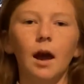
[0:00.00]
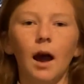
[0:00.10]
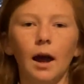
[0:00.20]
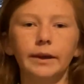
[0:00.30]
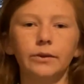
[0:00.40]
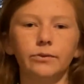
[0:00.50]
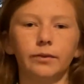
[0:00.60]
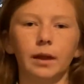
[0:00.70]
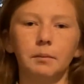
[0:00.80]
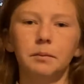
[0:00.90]
I use
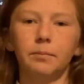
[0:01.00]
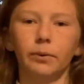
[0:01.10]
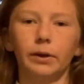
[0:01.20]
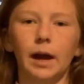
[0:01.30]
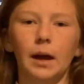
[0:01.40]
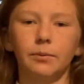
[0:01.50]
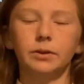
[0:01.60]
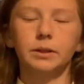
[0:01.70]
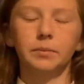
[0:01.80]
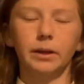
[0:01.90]
Lemon Boy
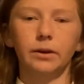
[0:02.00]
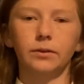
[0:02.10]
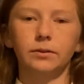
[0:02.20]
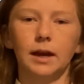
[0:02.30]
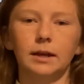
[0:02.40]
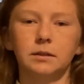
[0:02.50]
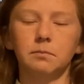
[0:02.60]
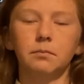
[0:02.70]
hybrid tomatoes as